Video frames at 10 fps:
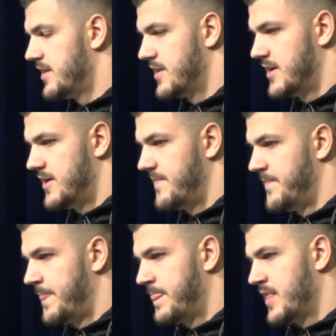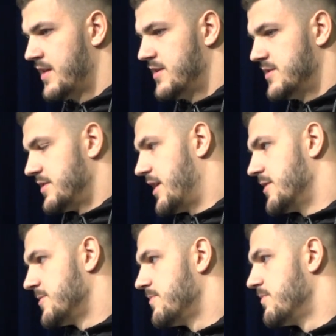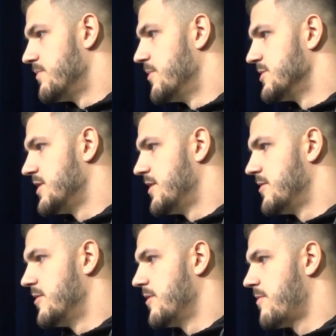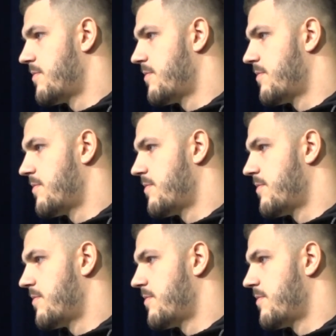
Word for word: and um, yeah, pretty much that. Yeah.